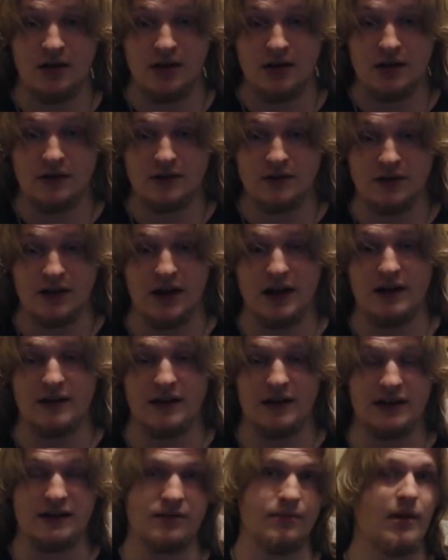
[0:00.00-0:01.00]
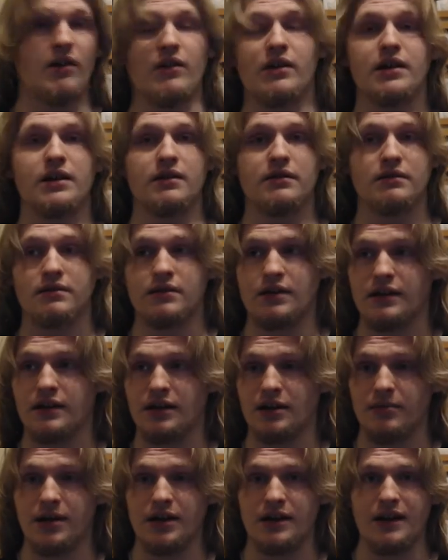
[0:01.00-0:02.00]
Yeah, I think that's about it. I think
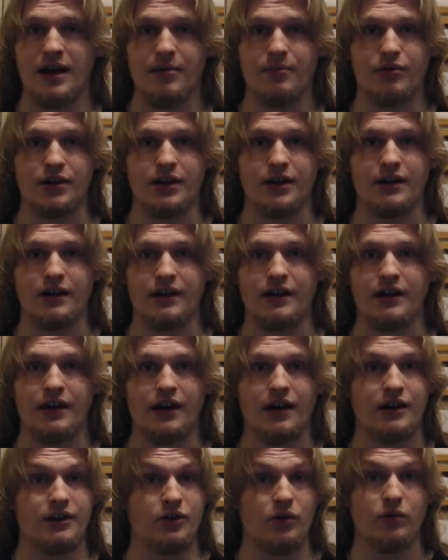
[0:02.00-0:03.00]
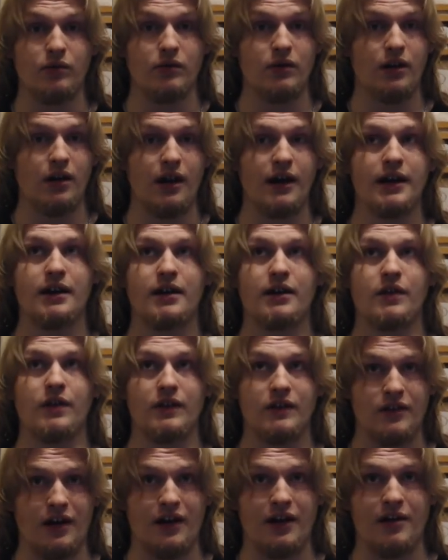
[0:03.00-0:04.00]
I made that pretty clear. I don't like the
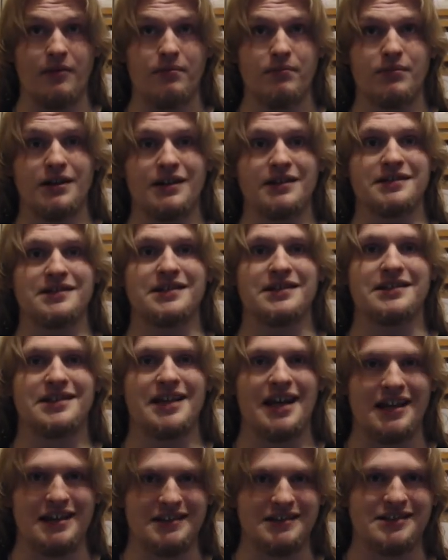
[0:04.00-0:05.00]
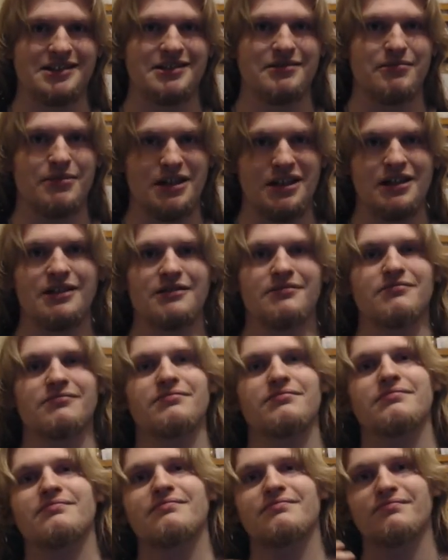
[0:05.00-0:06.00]
term because it tends to mean
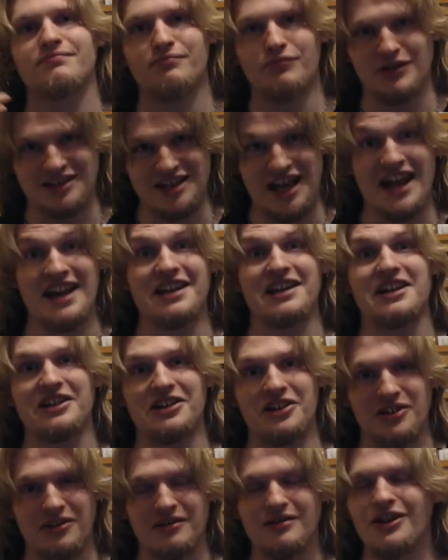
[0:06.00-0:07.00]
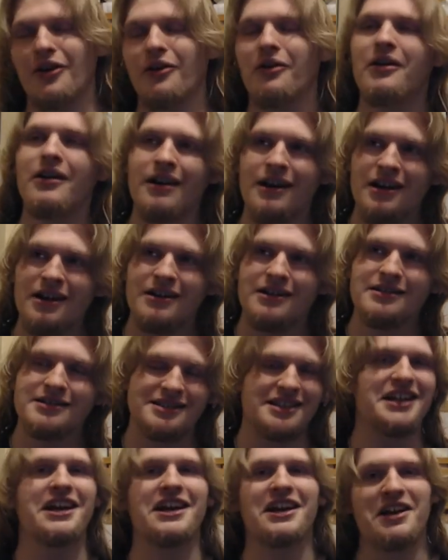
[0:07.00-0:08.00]
pretending
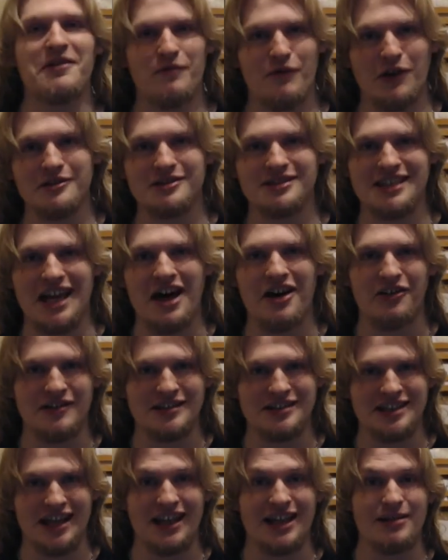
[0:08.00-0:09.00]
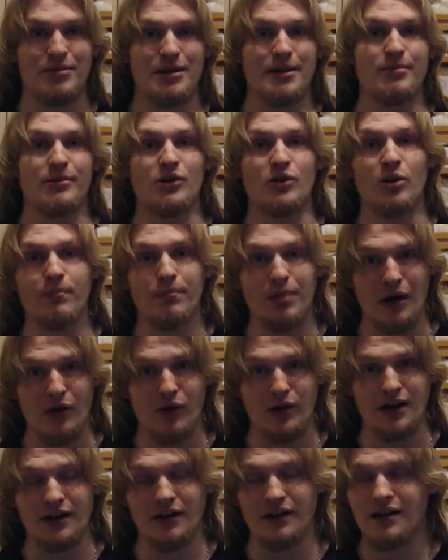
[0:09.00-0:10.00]
singing in falsetto and telling people you're
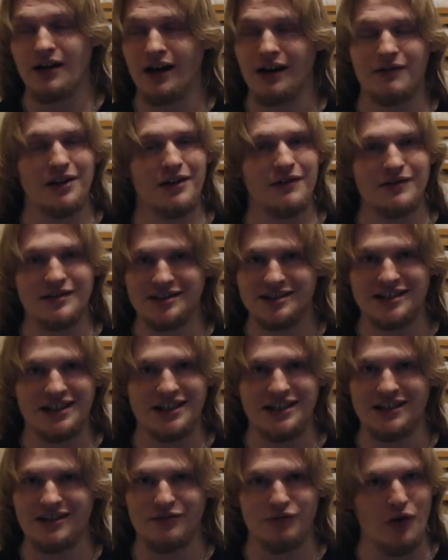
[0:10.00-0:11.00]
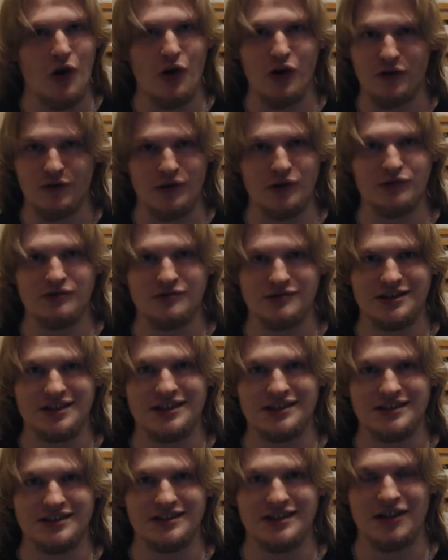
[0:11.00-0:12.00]
belting. I've even seen rock vocal
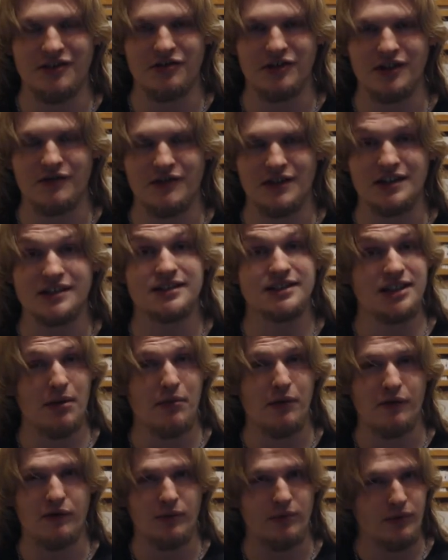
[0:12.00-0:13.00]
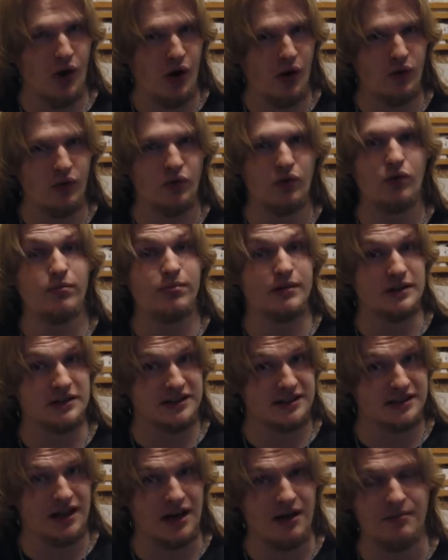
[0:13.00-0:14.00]
teachers guilty of this. Some of them, not all, but
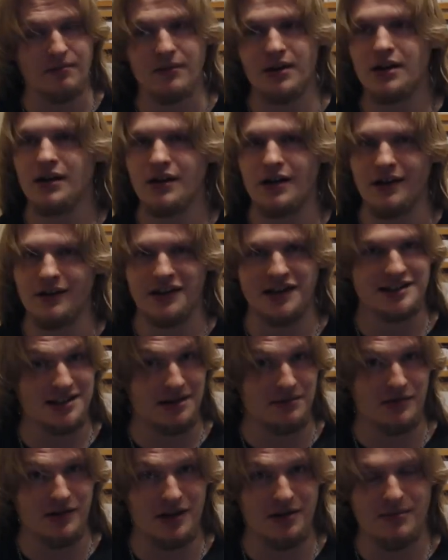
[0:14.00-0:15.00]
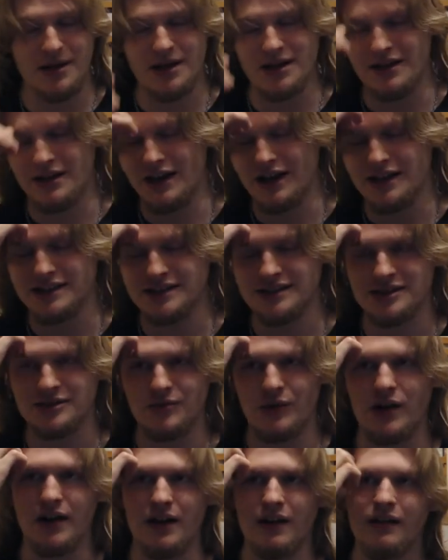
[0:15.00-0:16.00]
some. And they're some of the big guys as
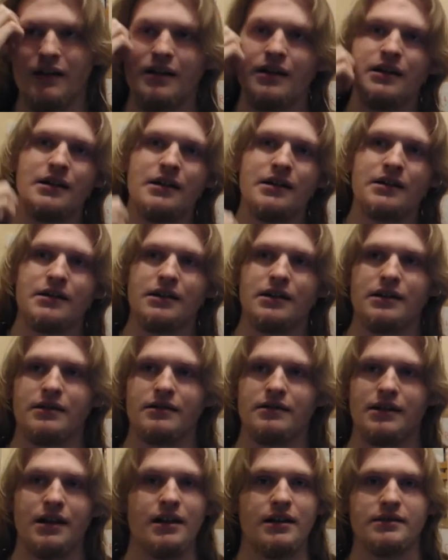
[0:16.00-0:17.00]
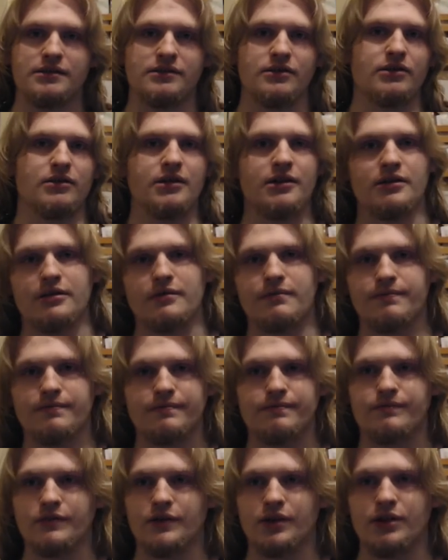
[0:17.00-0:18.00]
well. And yeah, it's not good.
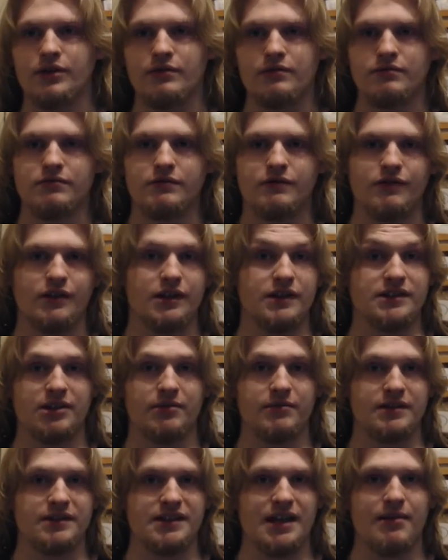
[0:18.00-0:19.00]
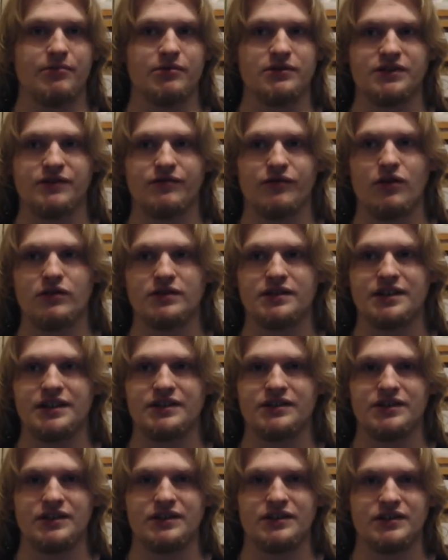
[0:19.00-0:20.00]
I've heard some examples of rock
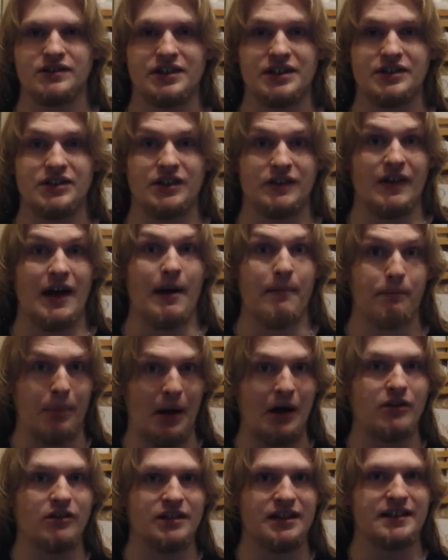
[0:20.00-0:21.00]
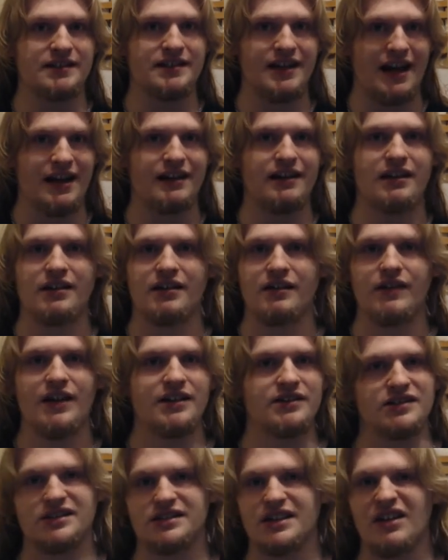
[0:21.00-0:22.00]
teachers teaching their belting technique, and they
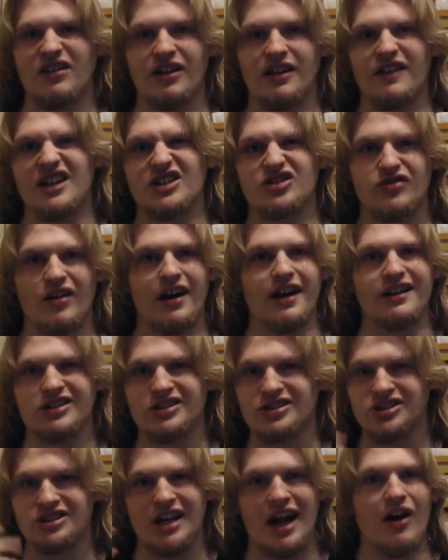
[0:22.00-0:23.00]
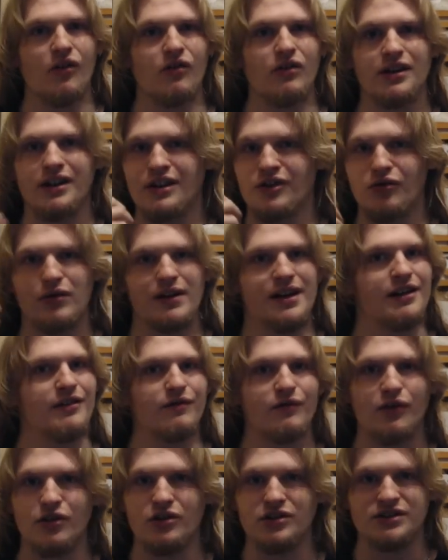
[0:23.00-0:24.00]
just sound like they're trying to shout in a
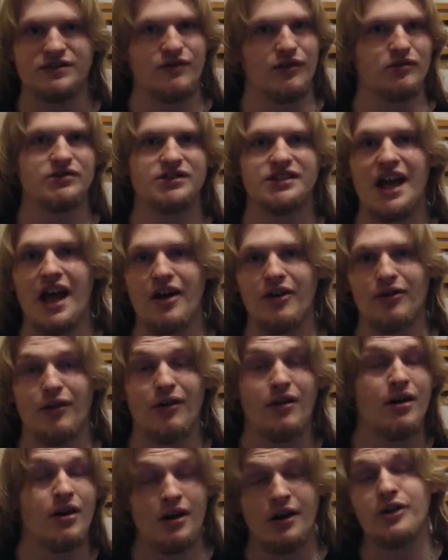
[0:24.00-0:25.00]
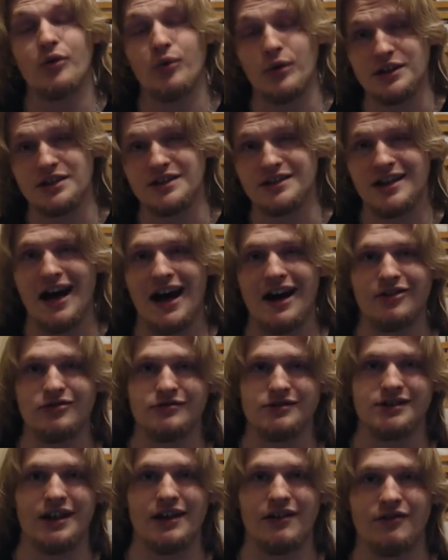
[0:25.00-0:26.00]
reinforced falsetto, the witch's cackle
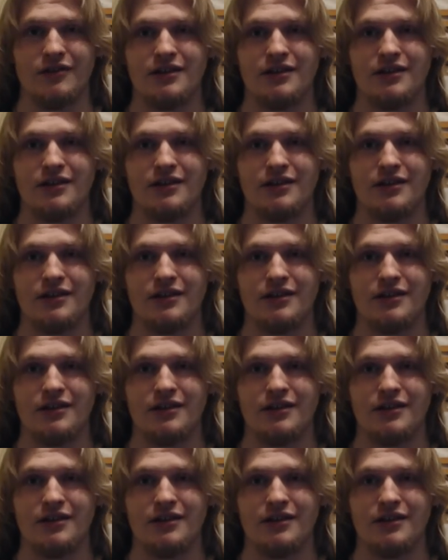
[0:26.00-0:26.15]
sound.